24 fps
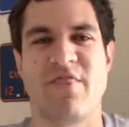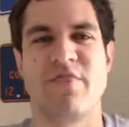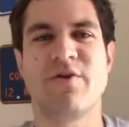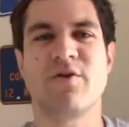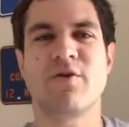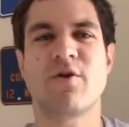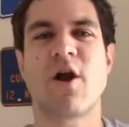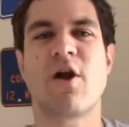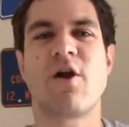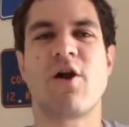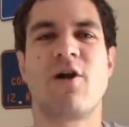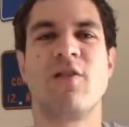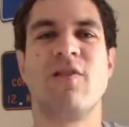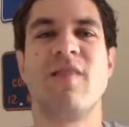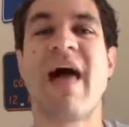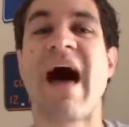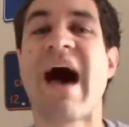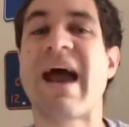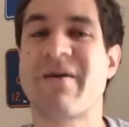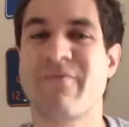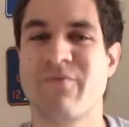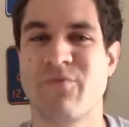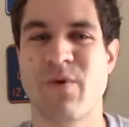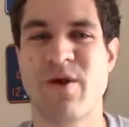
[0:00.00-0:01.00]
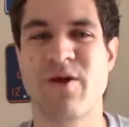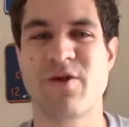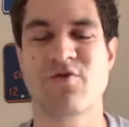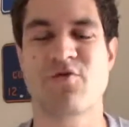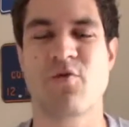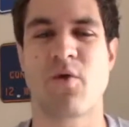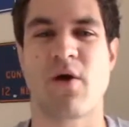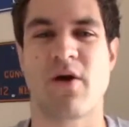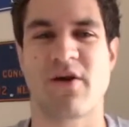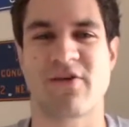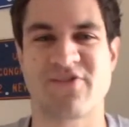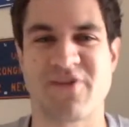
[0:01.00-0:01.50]
There are a lot of weird
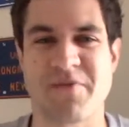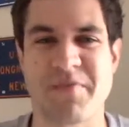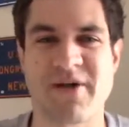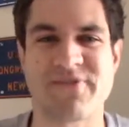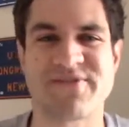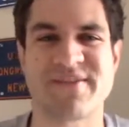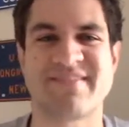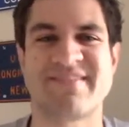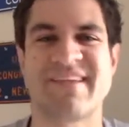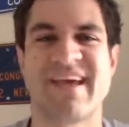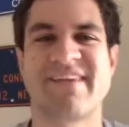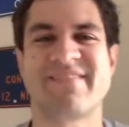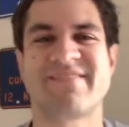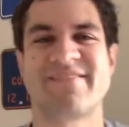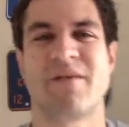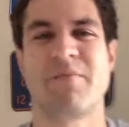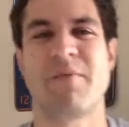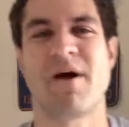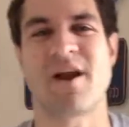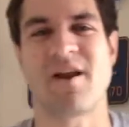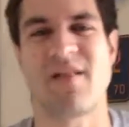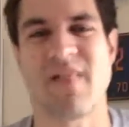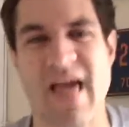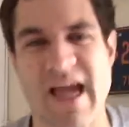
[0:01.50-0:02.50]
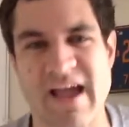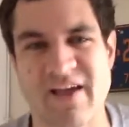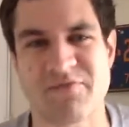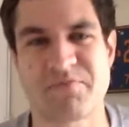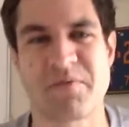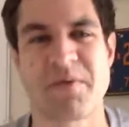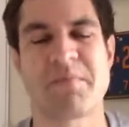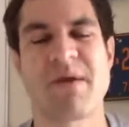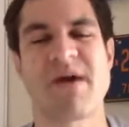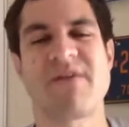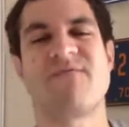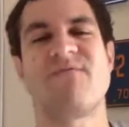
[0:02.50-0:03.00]
quirks about the Tesla Model X,
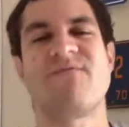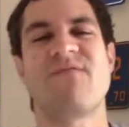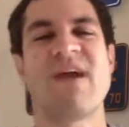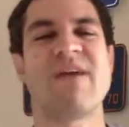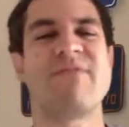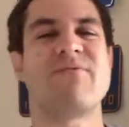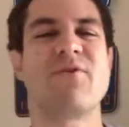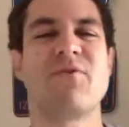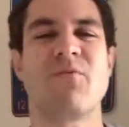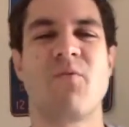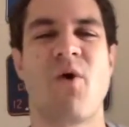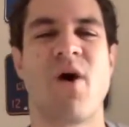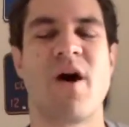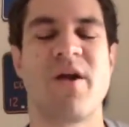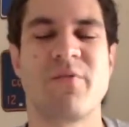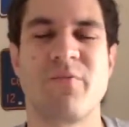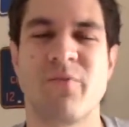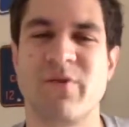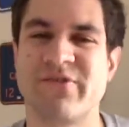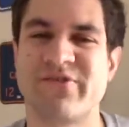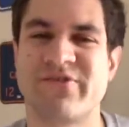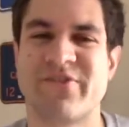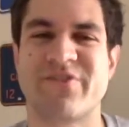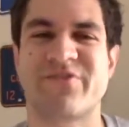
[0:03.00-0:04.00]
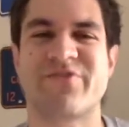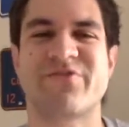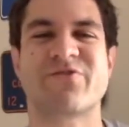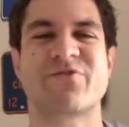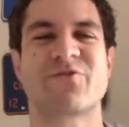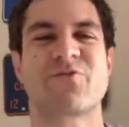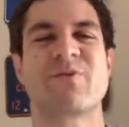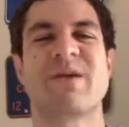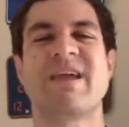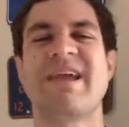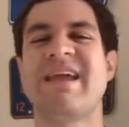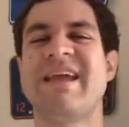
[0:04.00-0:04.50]
but my favorite one was the
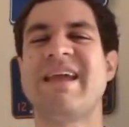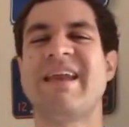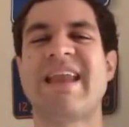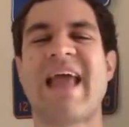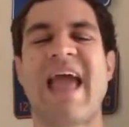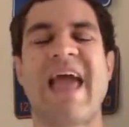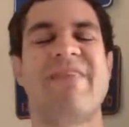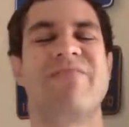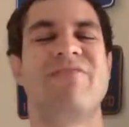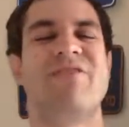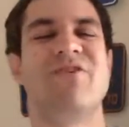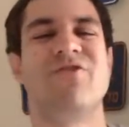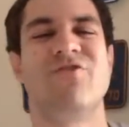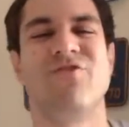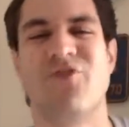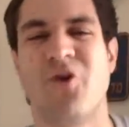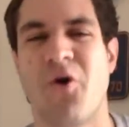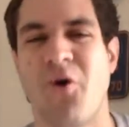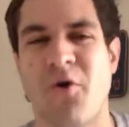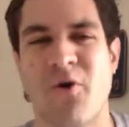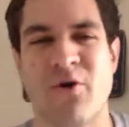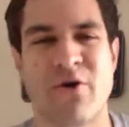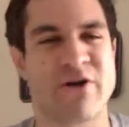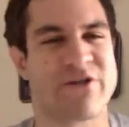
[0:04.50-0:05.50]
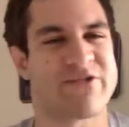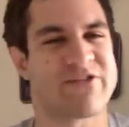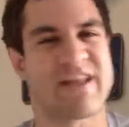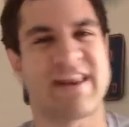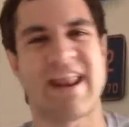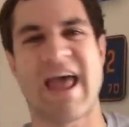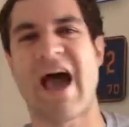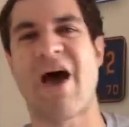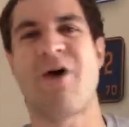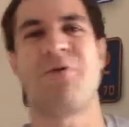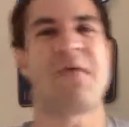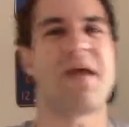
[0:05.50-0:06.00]
screen and the doors and
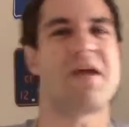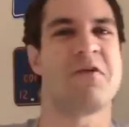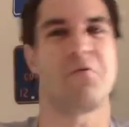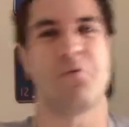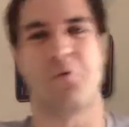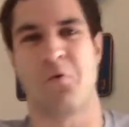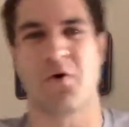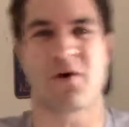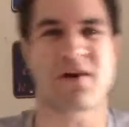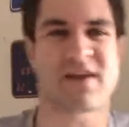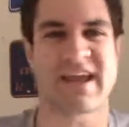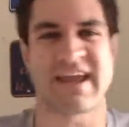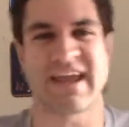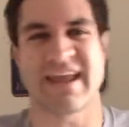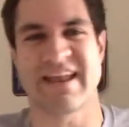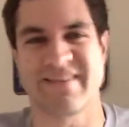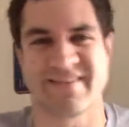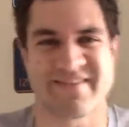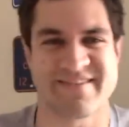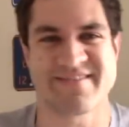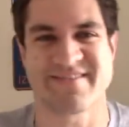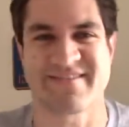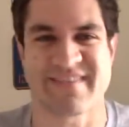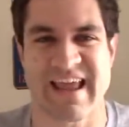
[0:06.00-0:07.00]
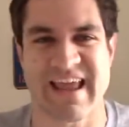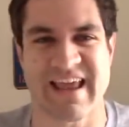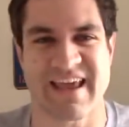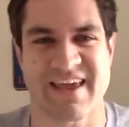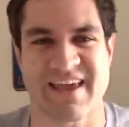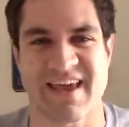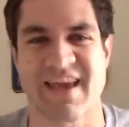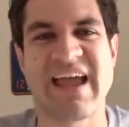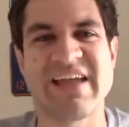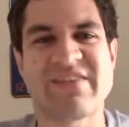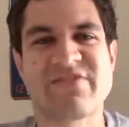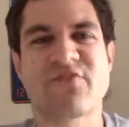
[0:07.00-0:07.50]
how they work in
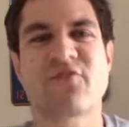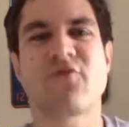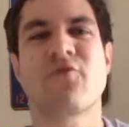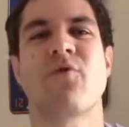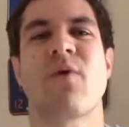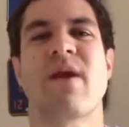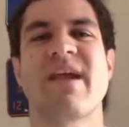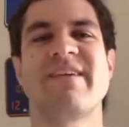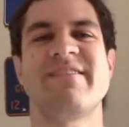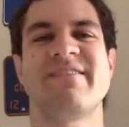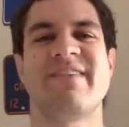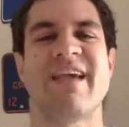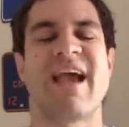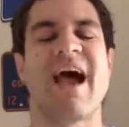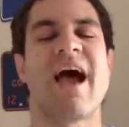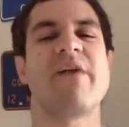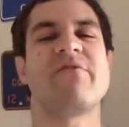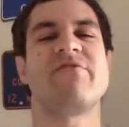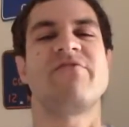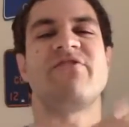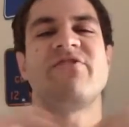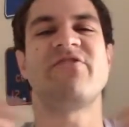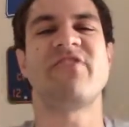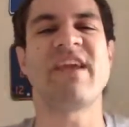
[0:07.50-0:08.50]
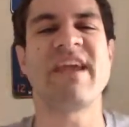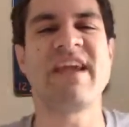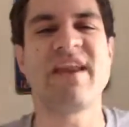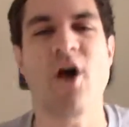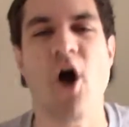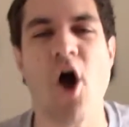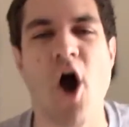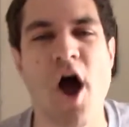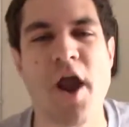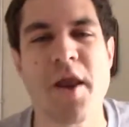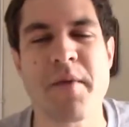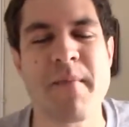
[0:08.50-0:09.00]
sync. It's crazy. I've seen
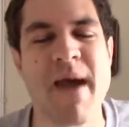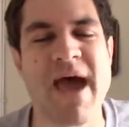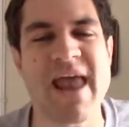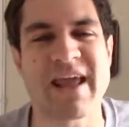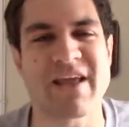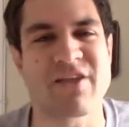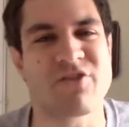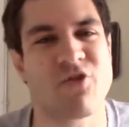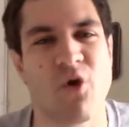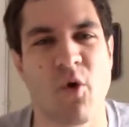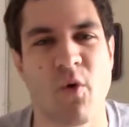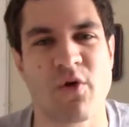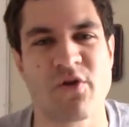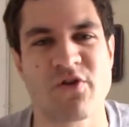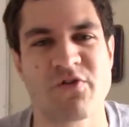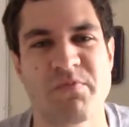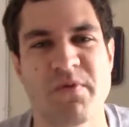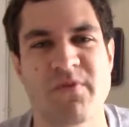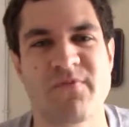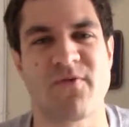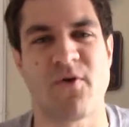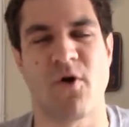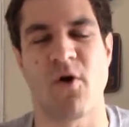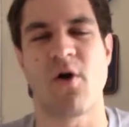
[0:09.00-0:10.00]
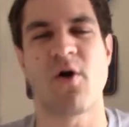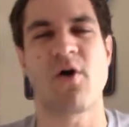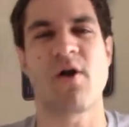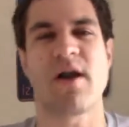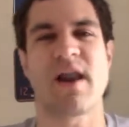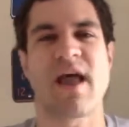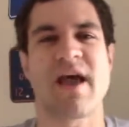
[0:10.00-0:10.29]
automatic doors before, and